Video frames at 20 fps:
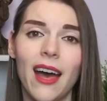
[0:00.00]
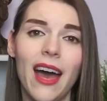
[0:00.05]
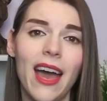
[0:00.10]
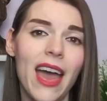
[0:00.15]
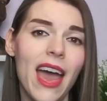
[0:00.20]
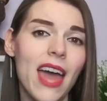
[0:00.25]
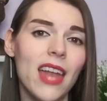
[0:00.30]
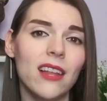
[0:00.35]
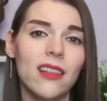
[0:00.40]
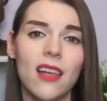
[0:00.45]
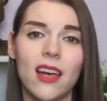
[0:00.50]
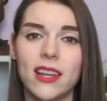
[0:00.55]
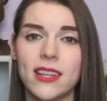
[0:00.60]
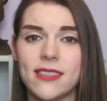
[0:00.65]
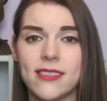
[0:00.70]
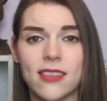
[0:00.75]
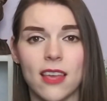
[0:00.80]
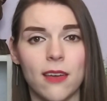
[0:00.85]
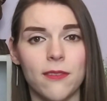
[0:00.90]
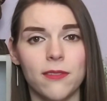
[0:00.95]
I had a lot of
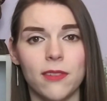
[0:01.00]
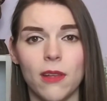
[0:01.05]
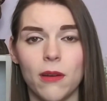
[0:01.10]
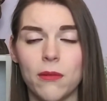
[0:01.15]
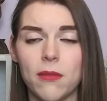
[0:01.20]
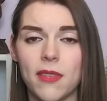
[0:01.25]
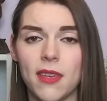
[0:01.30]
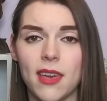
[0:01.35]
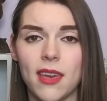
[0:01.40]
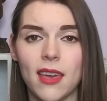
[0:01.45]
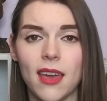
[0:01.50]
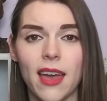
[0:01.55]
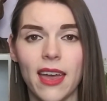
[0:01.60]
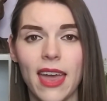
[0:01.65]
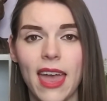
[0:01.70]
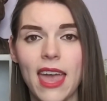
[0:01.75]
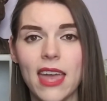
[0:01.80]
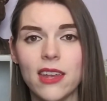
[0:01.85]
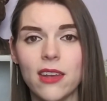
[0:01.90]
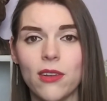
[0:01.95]
self loathing. I
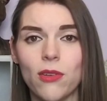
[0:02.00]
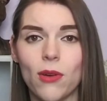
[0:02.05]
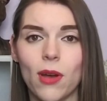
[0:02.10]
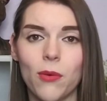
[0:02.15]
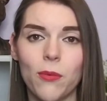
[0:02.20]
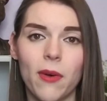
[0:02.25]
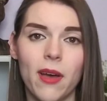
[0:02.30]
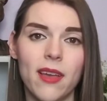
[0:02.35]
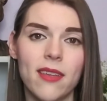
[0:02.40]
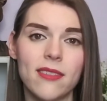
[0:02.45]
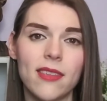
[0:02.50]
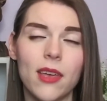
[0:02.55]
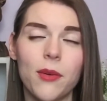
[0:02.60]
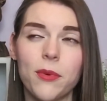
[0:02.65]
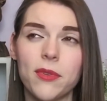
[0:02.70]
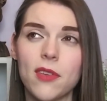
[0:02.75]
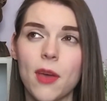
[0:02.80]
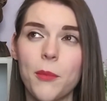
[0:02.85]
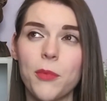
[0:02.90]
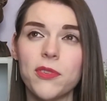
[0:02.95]
hated who I was. It
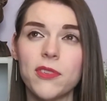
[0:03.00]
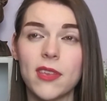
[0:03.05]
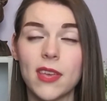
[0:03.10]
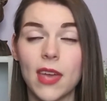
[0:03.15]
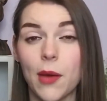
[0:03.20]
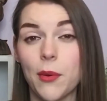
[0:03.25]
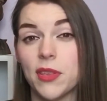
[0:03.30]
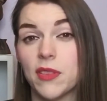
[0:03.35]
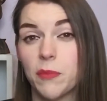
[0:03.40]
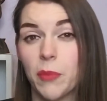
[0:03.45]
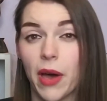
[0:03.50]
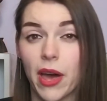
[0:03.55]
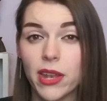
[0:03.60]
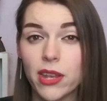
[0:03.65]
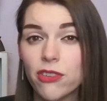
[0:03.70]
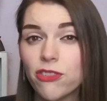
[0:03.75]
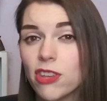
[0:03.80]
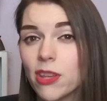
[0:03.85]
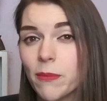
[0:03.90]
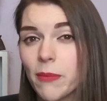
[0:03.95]
was almost like I was
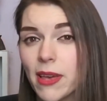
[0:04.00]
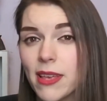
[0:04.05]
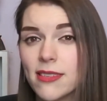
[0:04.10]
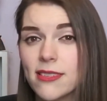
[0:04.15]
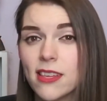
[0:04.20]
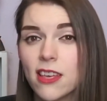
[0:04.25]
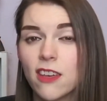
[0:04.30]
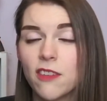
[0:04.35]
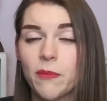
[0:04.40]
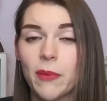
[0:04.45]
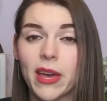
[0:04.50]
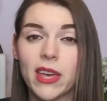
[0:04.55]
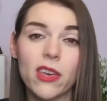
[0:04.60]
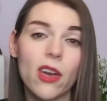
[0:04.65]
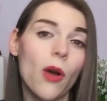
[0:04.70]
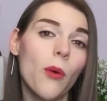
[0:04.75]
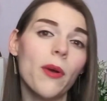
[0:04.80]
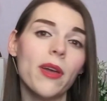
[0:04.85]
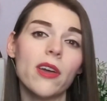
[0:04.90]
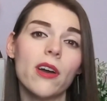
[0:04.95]
punishing myself by
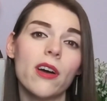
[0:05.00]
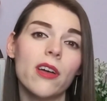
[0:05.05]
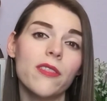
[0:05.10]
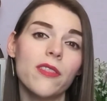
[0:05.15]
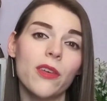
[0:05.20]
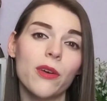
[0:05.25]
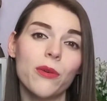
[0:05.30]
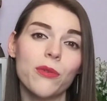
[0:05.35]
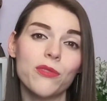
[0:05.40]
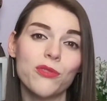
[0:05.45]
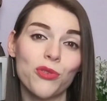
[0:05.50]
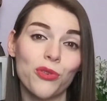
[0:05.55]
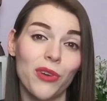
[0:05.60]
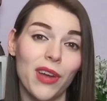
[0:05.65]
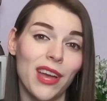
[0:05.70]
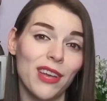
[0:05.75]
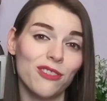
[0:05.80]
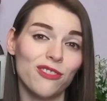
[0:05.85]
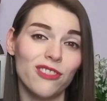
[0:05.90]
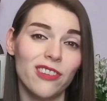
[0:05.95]
going on those
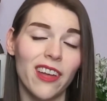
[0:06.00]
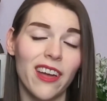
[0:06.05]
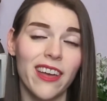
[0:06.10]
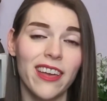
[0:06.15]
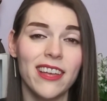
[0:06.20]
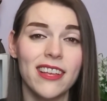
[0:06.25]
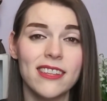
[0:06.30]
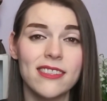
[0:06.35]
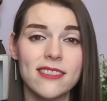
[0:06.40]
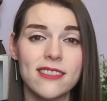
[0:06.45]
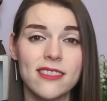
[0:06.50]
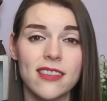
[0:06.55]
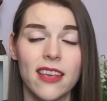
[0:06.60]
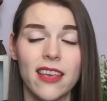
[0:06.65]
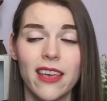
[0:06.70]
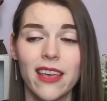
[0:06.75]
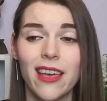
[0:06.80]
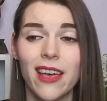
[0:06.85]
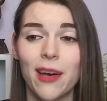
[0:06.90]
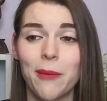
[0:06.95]
crash diets,
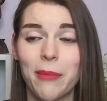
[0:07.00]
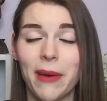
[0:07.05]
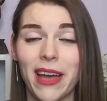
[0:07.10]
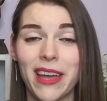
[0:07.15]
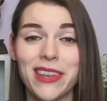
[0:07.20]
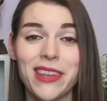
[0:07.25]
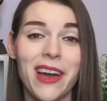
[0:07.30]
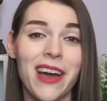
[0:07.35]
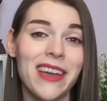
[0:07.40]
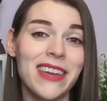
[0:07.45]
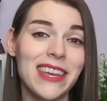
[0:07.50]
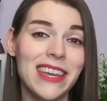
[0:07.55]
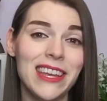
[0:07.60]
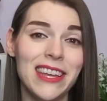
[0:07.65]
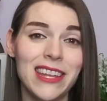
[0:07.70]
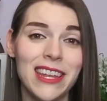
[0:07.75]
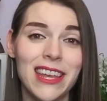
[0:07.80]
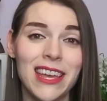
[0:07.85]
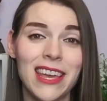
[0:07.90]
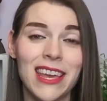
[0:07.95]
by not
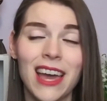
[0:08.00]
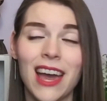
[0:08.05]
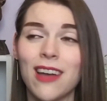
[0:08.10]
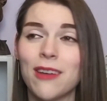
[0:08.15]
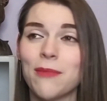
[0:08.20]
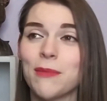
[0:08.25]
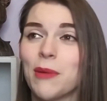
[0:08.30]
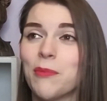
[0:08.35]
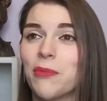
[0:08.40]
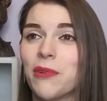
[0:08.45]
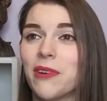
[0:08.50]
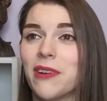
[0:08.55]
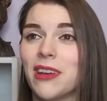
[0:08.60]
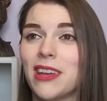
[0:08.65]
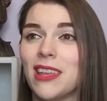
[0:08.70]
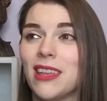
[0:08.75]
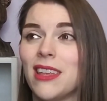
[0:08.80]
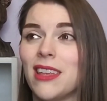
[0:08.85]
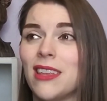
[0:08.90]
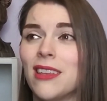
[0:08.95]
eating. I remember
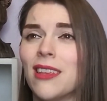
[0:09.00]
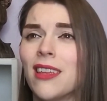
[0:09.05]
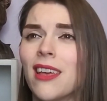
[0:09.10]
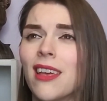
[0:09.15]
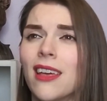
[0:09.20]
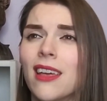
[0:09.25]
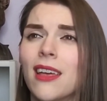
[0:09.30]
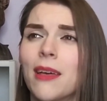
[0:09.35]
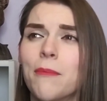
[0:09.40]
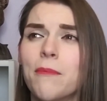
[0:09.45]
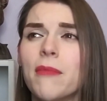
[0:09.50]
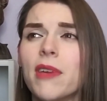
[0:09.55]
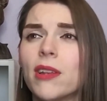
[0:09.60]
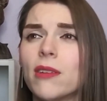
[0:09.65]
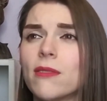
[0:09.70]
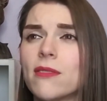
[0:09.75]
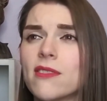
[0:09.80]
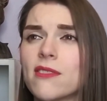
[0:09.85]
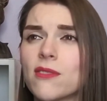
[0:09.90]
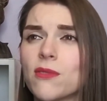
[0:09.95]
in
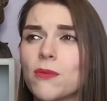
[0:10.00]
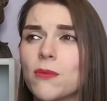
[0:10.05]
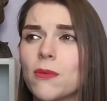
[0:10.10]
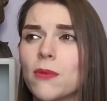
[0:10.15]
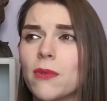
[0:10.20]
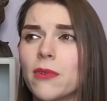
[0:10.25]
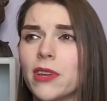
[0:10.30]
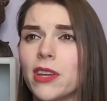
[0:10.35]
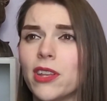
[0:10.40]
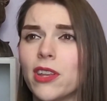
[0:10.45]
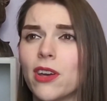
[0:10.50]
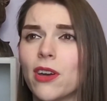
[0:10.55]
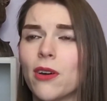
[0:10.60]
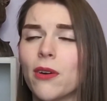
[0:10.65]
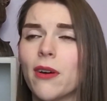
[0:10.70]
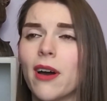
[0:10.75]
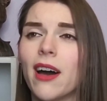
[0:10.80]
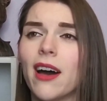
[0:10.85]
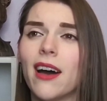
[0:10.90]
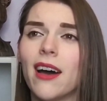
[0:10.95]
middle school, you
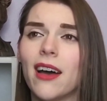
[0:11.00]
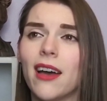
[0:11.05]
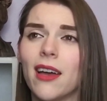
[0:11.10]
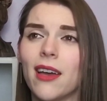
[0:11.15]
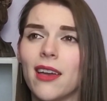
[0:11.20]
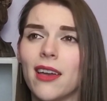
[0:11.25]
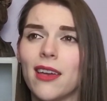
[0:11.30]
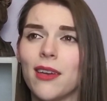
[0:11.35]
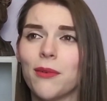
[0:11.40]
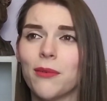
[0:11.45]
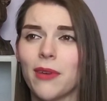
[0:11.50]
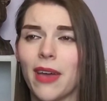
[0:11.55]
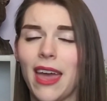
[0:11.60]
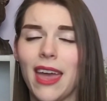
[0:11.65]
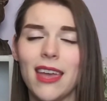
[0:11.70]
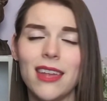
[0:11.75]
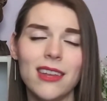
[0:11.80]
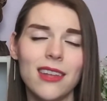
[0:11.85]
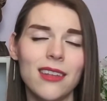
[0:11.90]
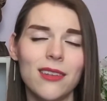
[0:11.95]
know, I
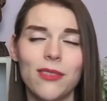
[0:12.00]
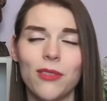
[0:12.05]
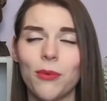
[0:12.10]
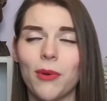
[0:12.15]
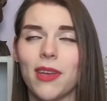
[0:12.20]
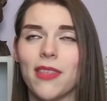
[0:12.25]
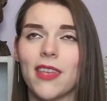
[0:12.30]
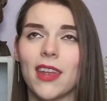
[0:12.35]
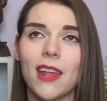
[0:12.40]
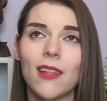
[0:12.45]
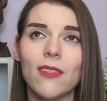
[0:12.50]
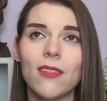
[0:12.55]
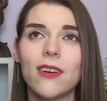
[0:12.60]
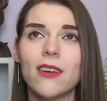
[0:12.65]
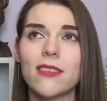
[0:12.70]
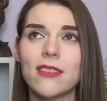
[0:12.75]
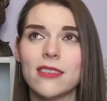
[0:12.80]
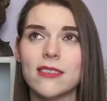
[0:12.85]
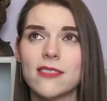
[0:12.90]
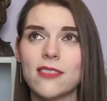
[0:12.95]
hated the way that I
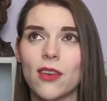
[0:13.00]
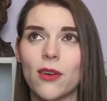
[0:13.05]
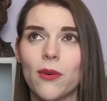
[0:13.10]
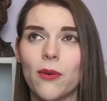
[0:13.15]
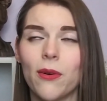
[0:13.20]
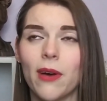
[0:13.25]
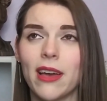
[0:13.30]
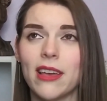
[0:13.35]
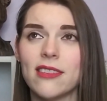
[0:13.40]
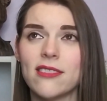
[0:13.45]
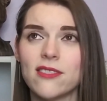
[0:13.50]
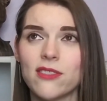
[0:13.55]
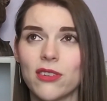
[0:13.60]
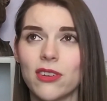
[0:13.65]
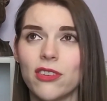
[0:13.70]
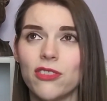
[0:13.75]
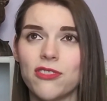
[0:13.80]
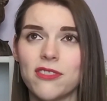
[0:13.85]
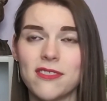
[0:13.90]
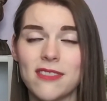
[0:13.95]
looked. And so I
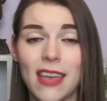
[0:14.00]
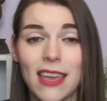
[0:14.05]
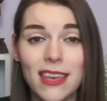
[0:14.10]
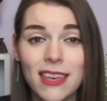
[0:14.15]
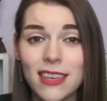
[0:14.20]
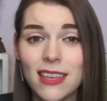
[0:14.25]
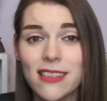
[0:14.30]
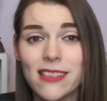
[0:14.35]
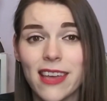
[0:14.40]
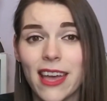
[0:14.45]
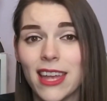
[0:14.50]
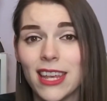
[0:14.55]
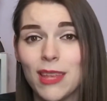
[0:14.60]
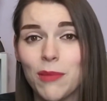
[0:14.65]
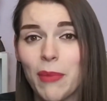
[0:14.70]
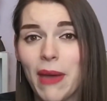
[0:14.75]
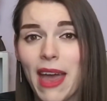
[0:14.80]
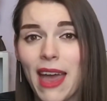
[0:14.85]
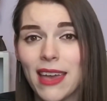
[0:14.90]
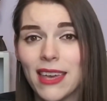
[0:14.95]
started just taking a tiny
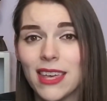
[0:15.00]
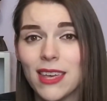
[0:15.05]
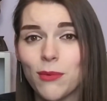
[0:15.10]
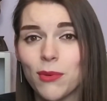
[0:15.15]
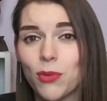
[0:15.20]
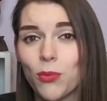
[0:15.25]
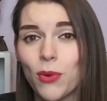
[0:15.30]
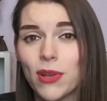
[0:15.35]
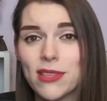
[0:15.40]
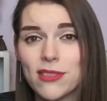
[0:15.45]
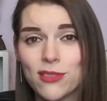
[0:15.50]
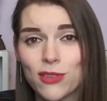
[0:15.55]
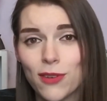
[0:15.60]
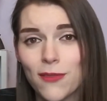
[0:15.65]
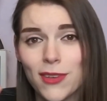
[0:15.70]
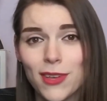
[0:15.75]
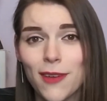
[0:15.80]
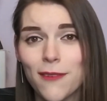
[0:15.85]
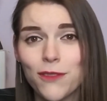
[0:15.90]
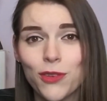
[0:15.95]
baggie with one
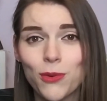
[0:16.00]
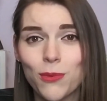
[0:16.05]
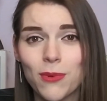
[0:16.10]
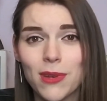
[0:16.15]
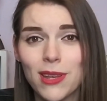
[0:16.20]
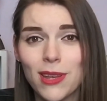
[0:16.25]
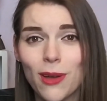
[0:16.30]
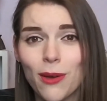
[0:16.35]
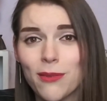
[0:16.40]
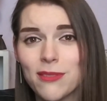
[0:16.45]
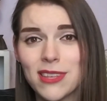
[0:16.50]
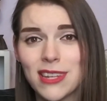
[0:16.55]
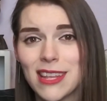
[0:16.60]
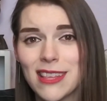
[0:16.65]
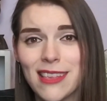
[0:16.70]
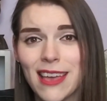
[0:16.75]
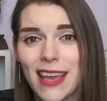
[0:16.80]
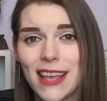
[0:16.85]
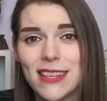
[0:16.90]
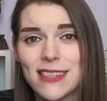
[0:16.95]
serving of Doritos and a
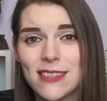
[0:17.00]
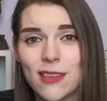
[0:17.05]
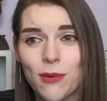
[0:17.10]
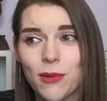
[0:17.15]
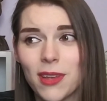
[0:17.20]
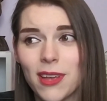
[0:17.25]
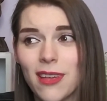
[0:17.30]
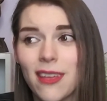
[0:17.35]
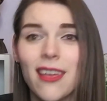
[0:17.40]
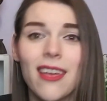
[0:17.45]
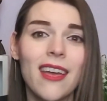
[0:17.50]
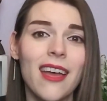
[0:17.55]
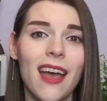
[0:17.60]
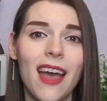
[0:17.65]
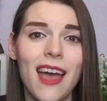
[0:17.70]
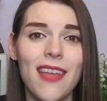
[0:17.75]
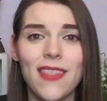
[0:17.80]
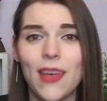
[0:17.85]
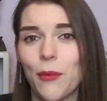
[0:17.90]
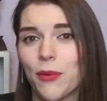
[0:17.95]
diet soda.
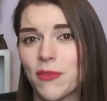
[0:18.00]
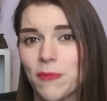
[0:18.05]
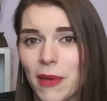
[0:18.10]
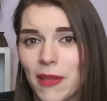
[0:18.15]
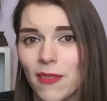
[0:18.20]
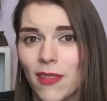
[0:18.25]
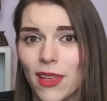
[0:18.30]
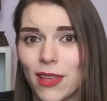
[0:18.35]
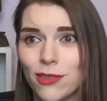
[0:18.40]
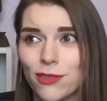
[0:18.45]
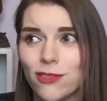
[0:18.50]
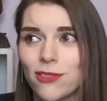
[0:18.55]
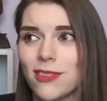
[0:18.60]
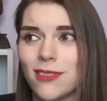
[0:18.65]
And that was my lunch.